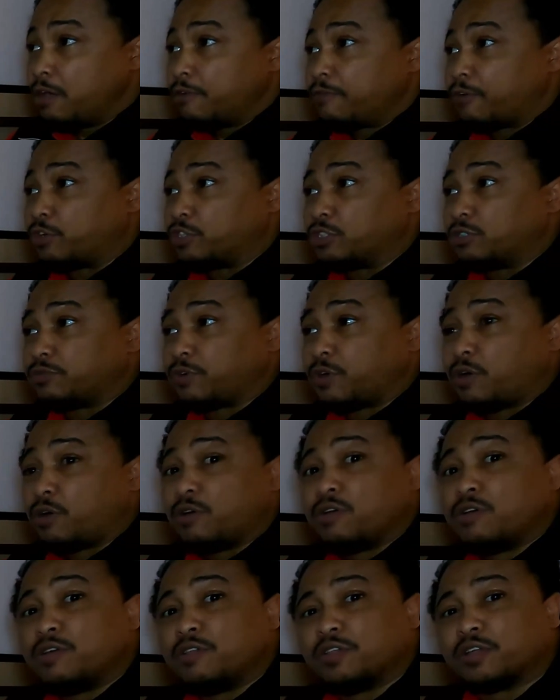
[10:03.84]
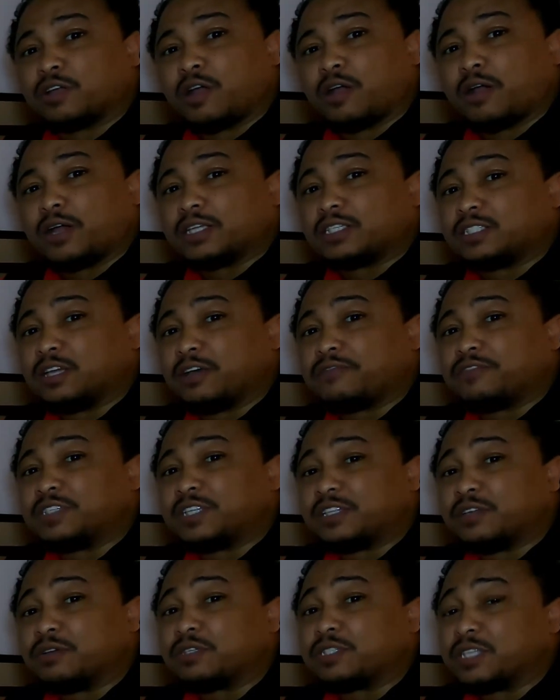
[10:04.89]
First of all, the car itself is
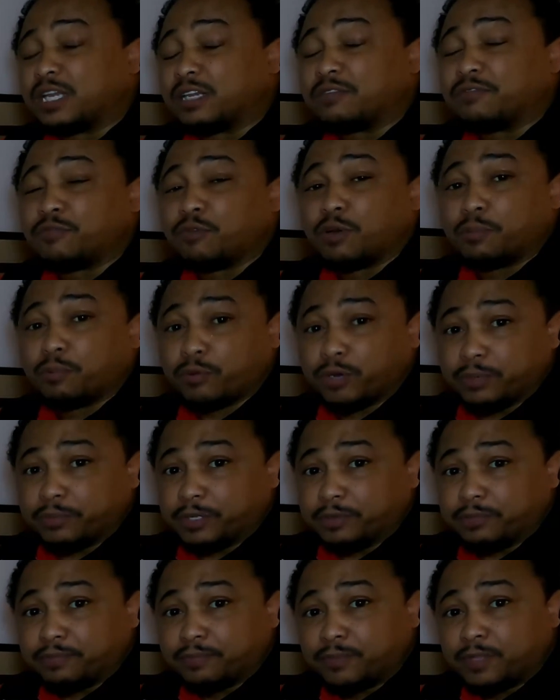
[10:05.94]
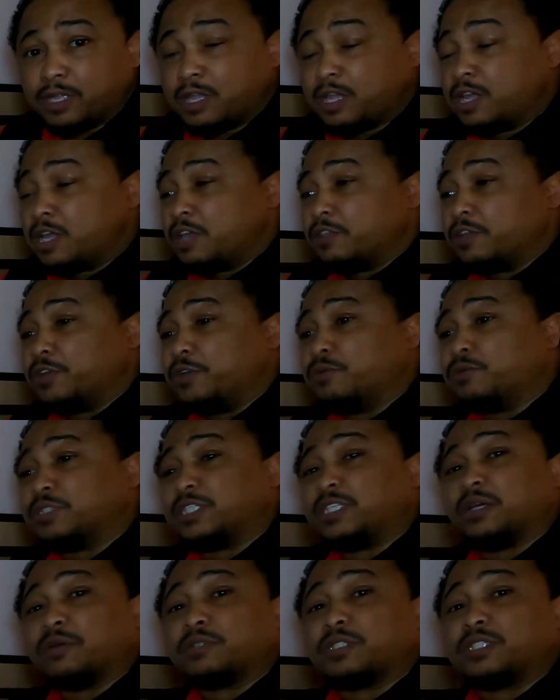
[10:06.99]
still selling for a premium. The new
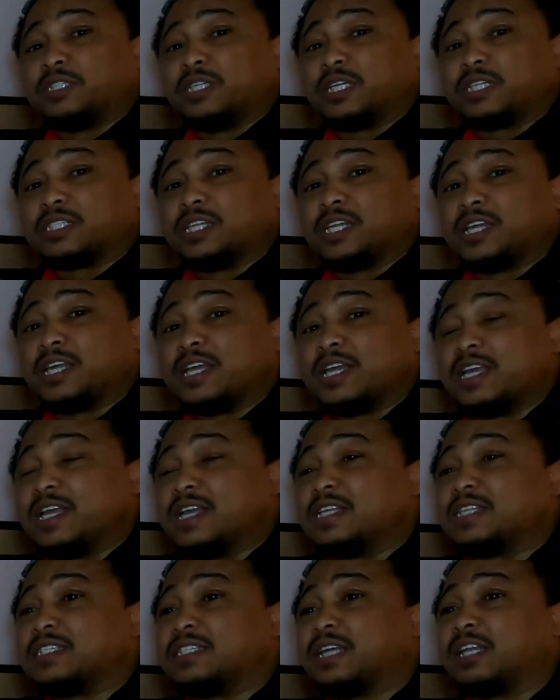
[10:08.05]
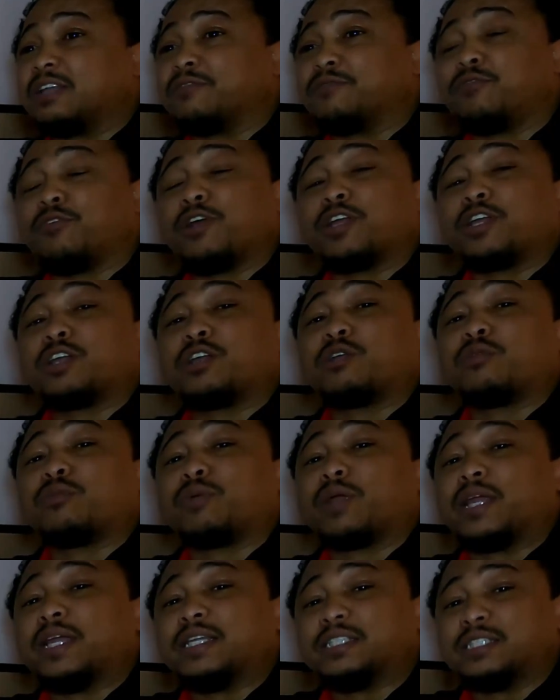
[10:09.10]
Z06 It's selling for a
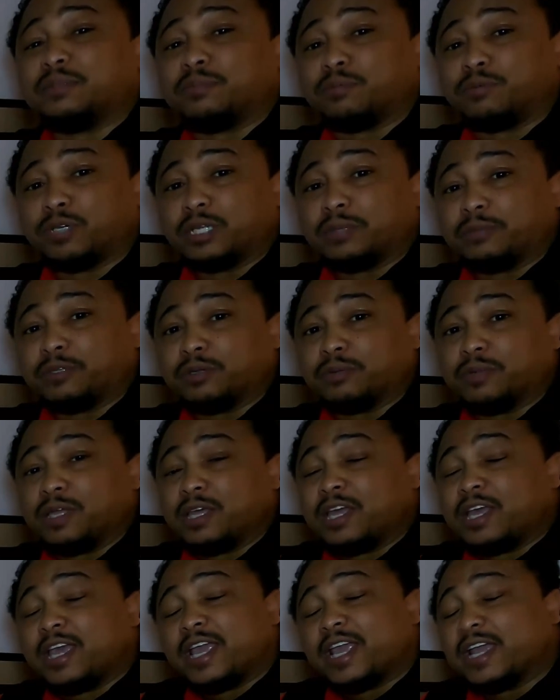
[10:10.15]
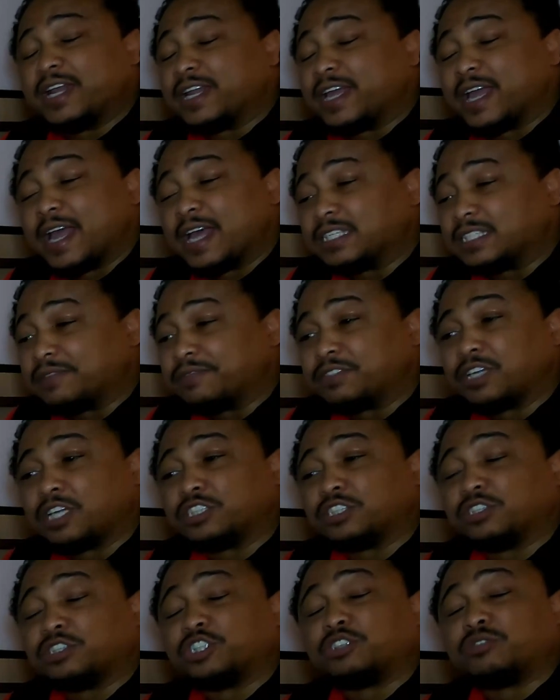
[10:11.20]
crazy premium, and it hasn't even
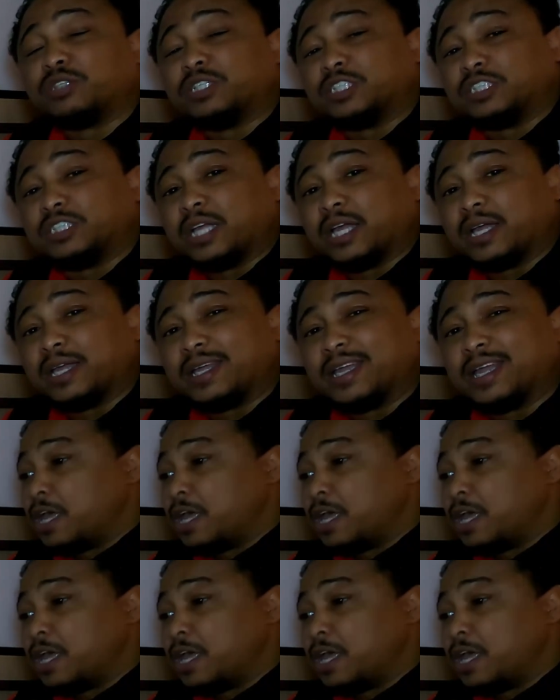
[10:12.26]
touched the streets yet.